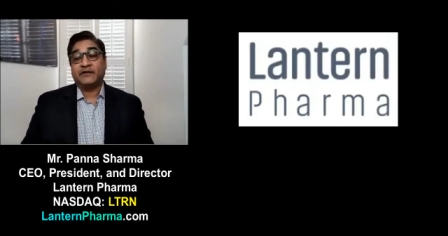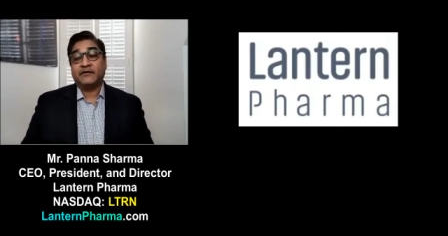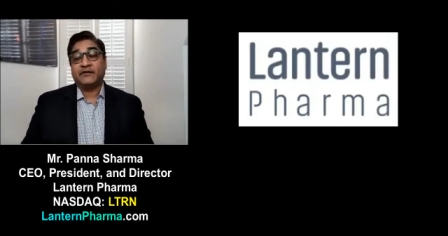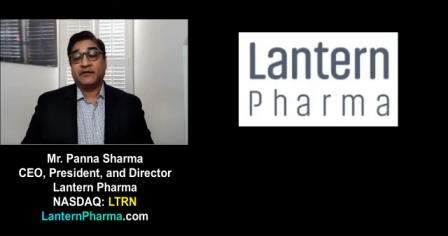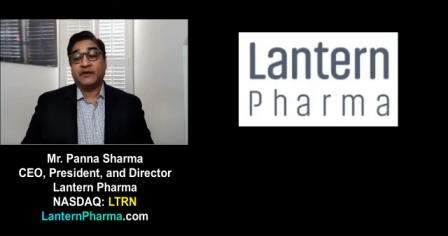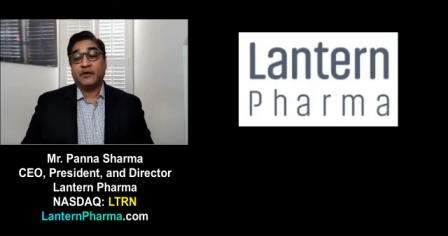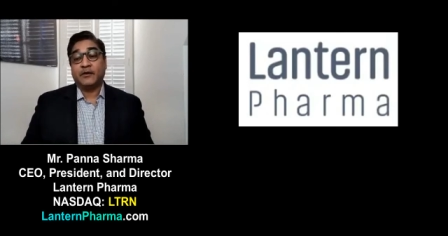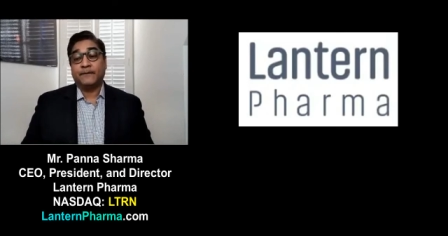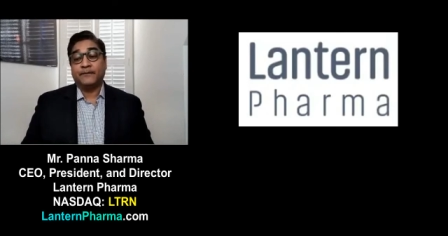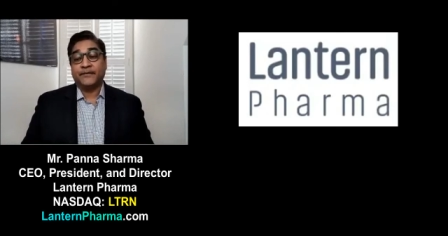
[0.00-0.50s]
And
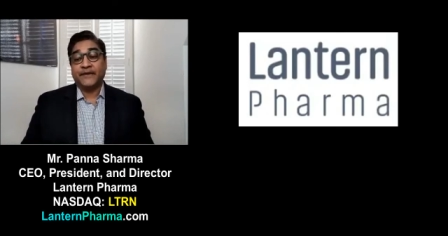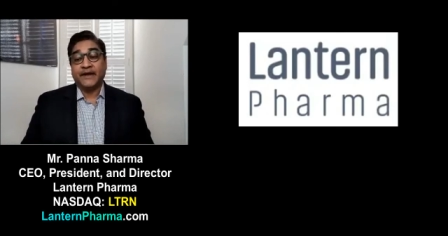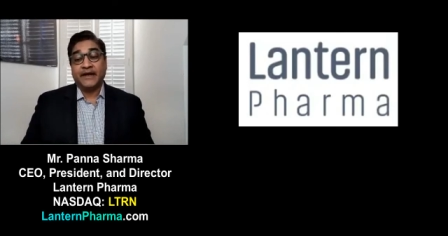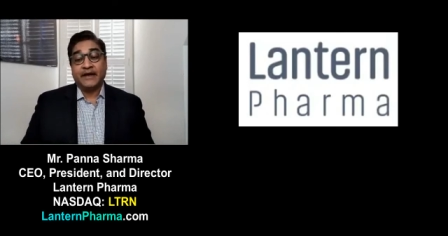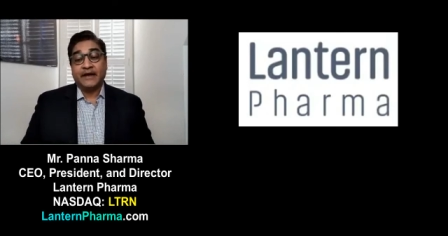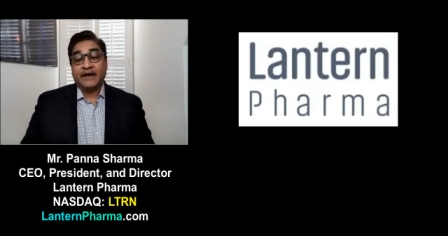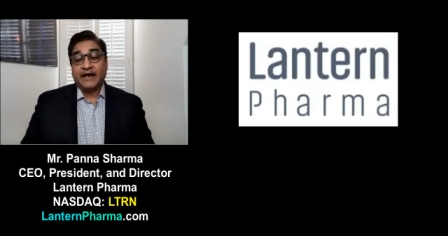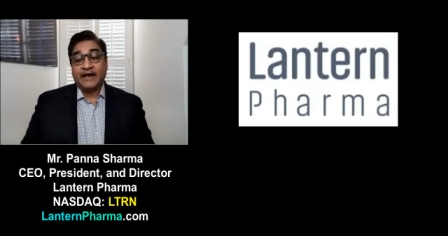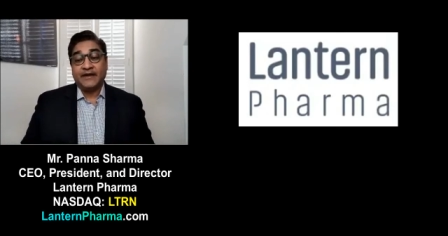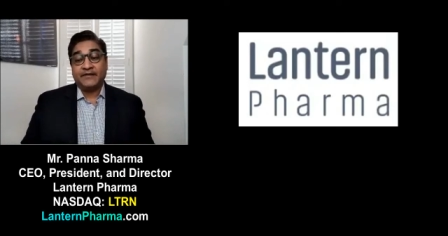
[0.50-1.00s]
so
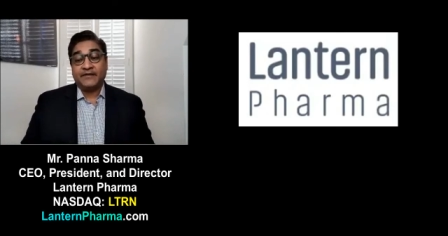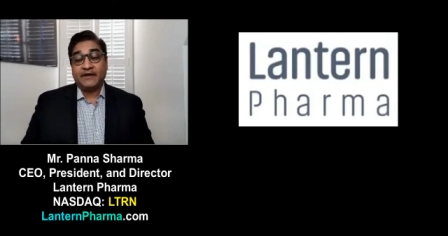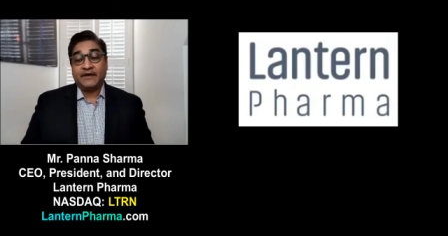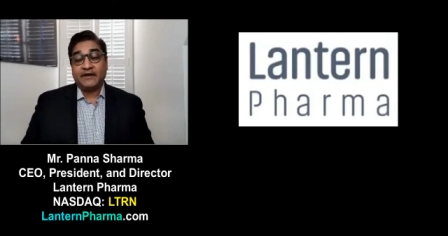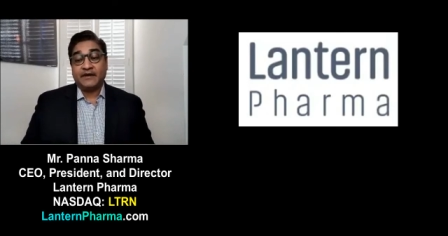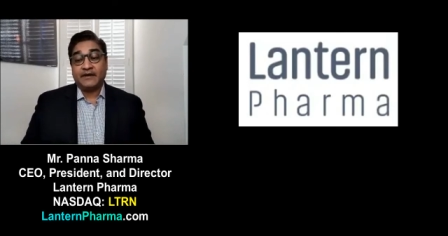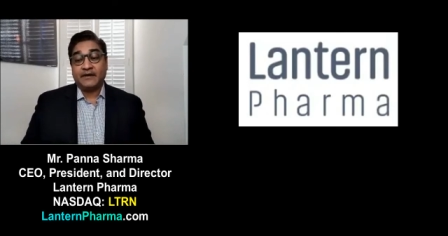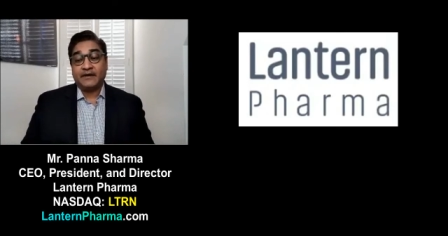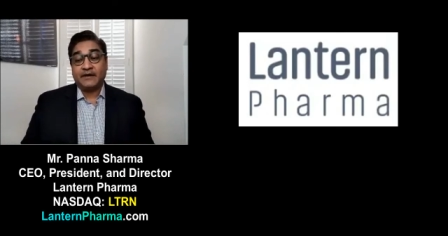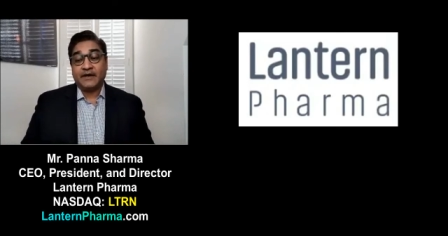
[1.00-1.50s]
I
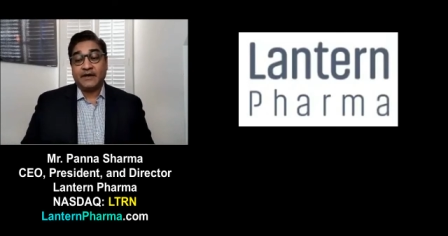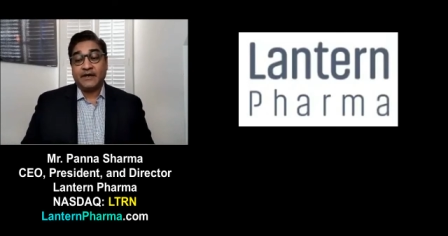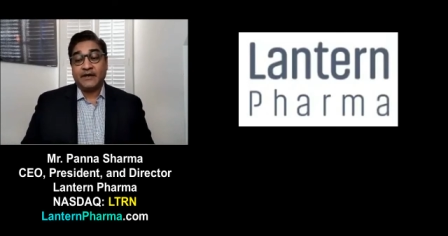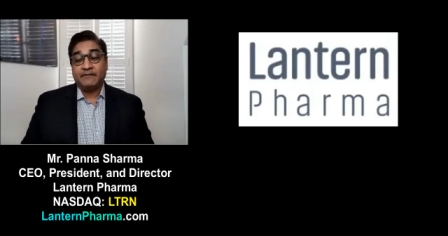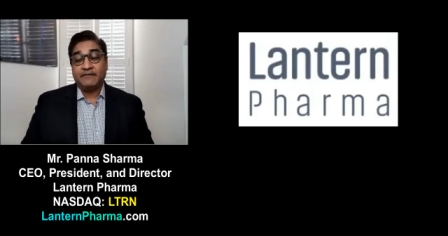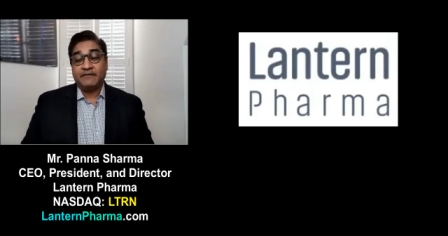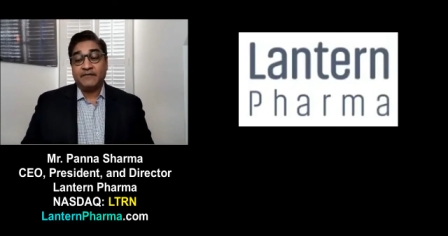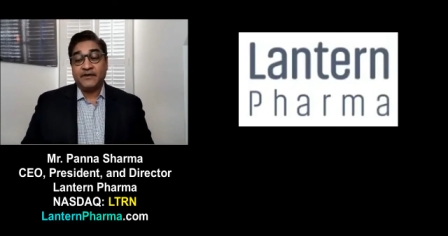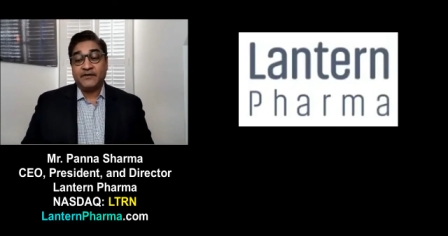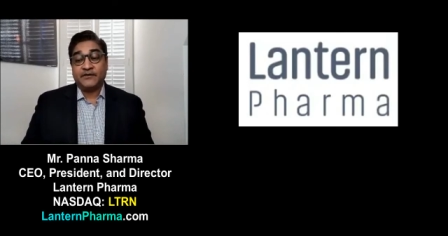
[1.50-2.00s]
think
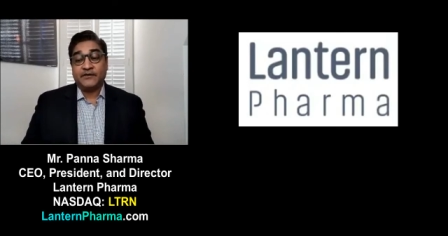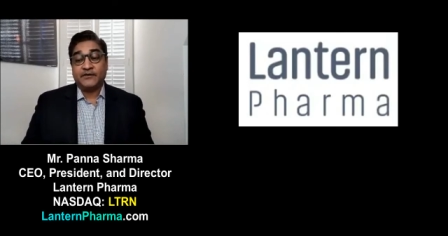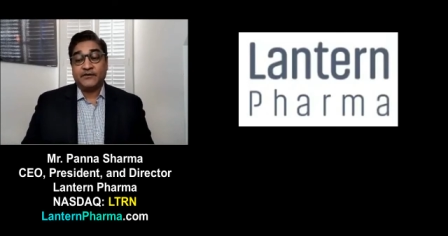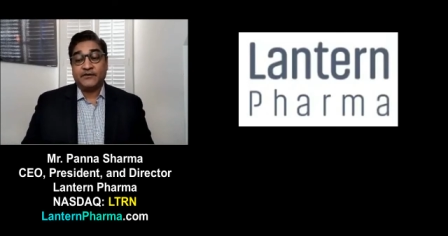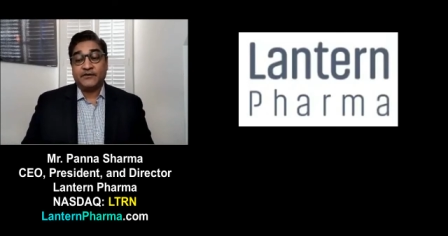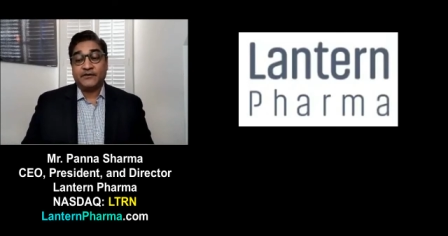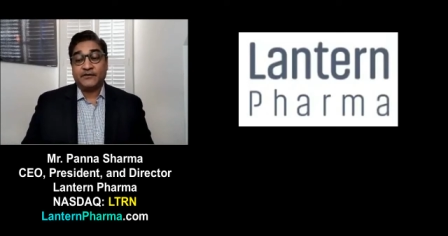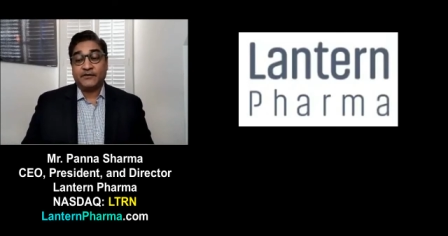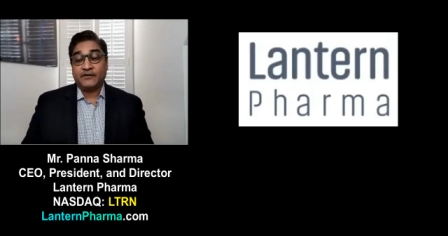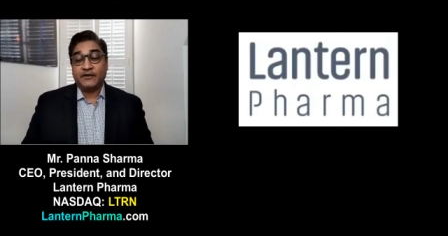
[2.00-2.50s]
um, this
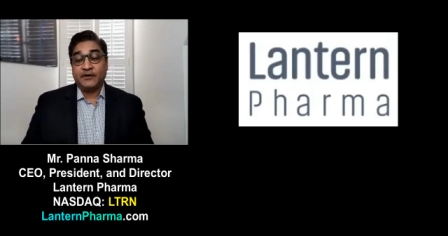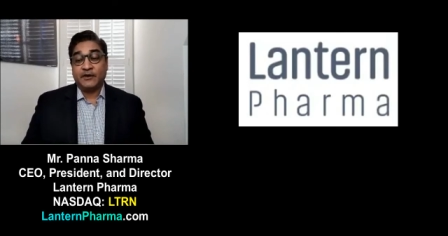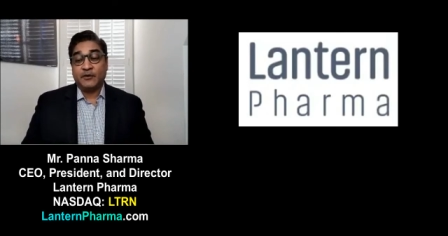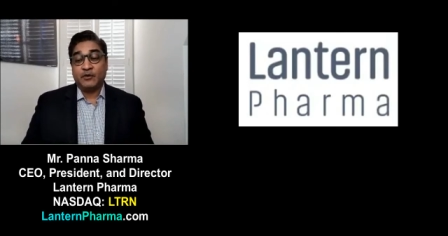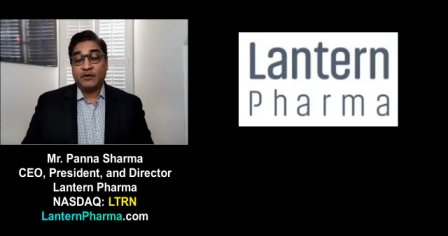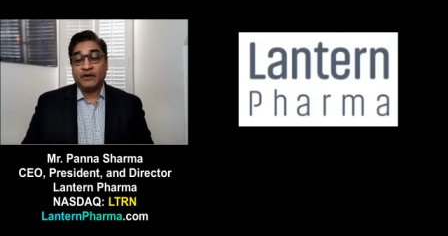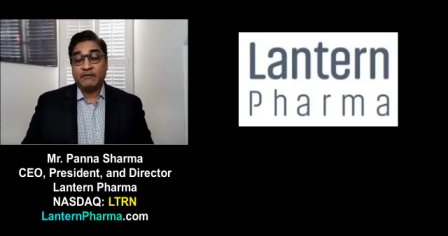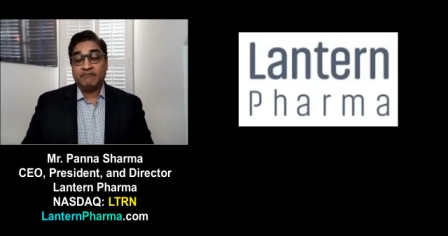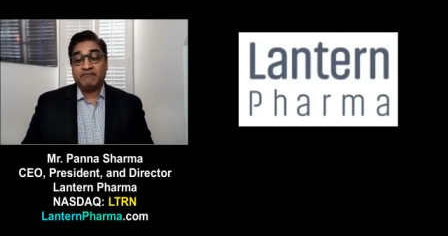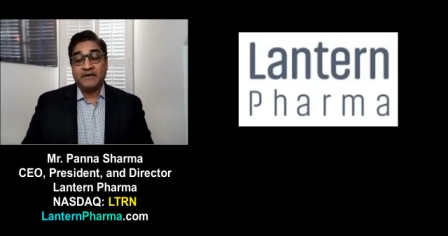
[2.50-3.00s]
is you know
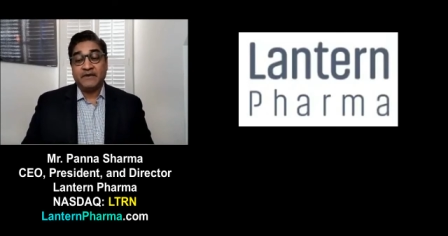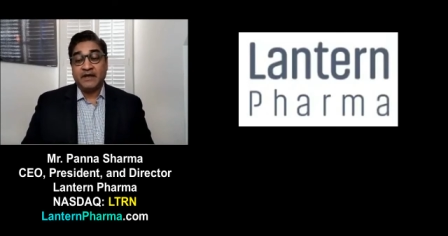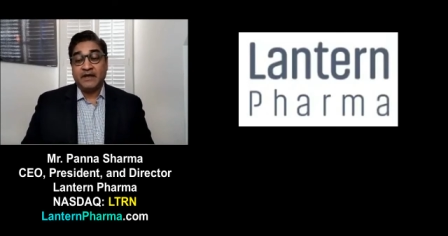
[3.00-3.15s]
really